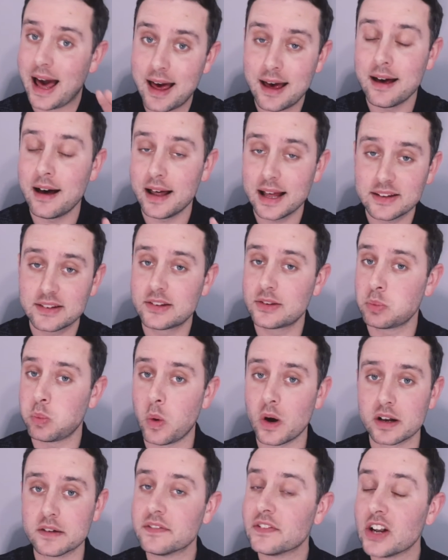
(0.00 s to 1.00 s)
That's
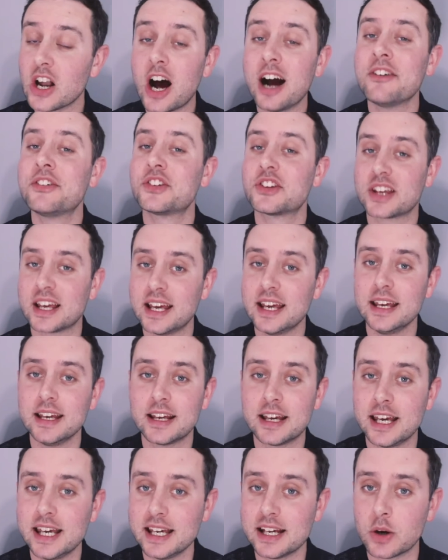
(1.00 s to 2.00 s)
one of life's
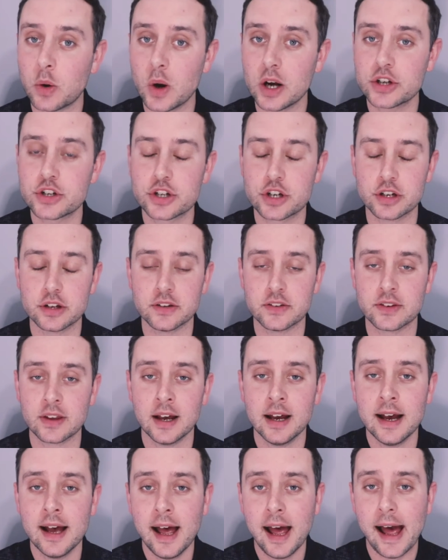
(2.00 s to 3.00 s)
key questions.
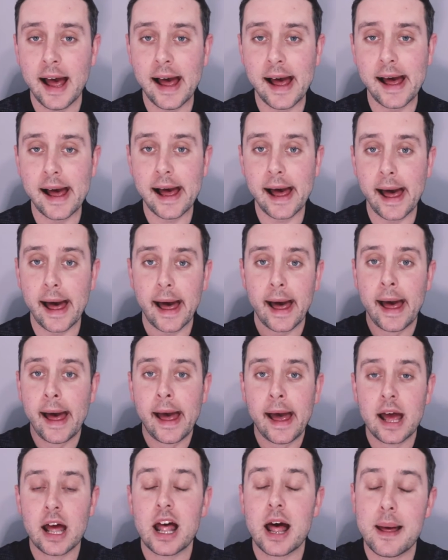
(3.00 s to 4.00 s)

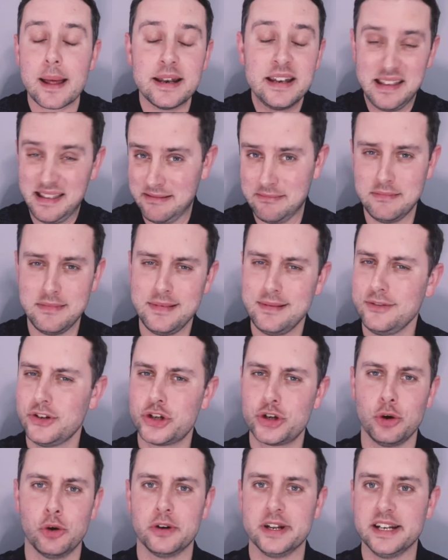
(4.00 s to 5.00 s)

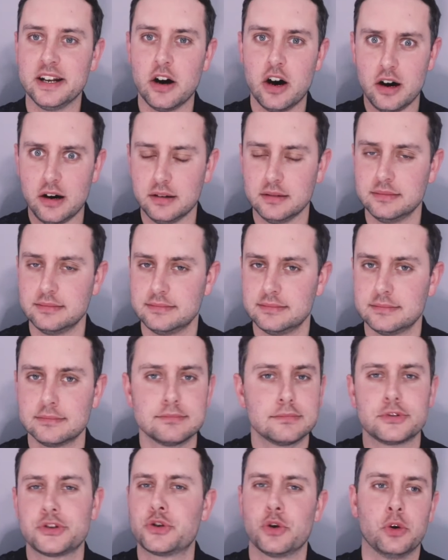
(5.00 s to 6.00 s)
Surely not.
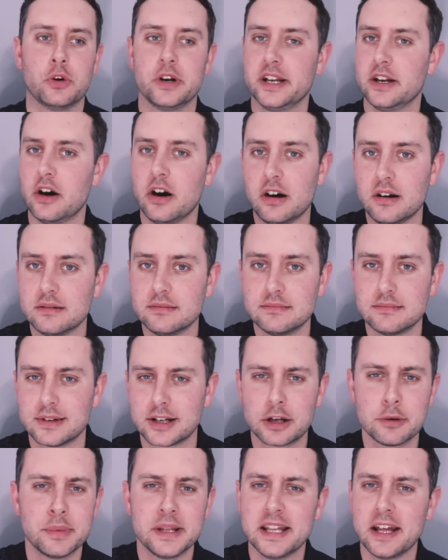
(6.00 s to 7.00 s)
Surely not.
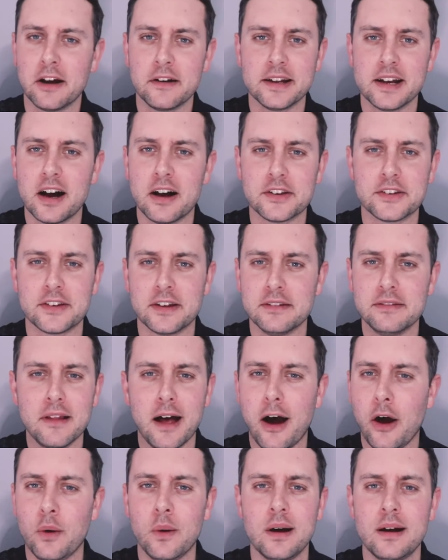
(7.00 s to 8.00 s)
Could be the only answer.
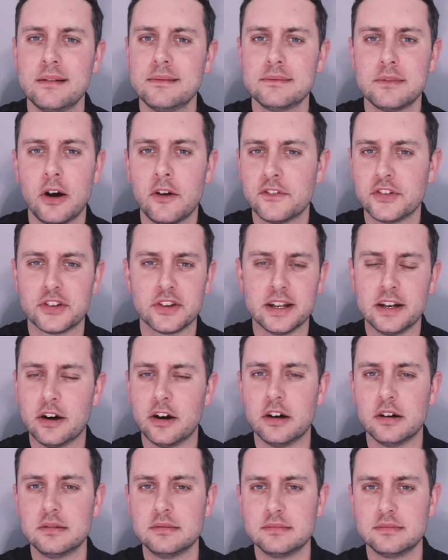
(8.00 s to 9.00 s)
No, obviously
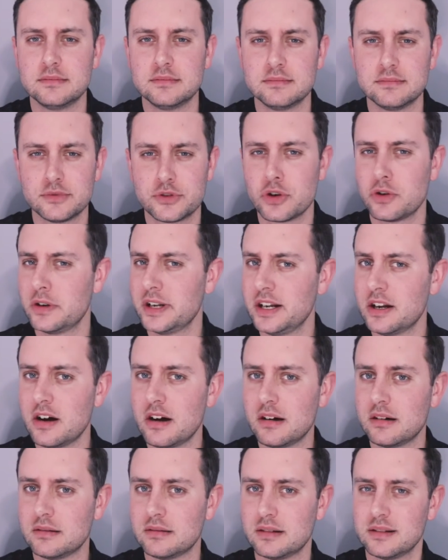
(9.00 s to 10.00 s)
not. Surely
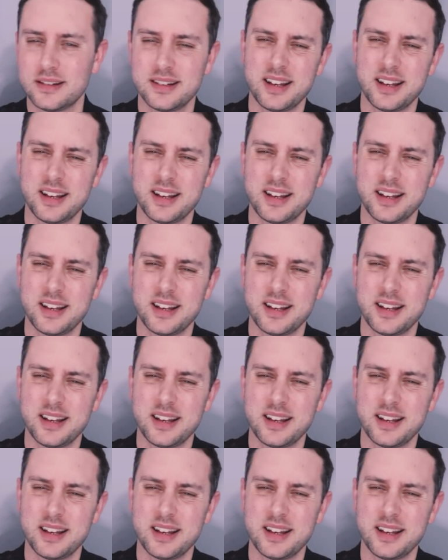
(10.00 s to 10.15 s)
not.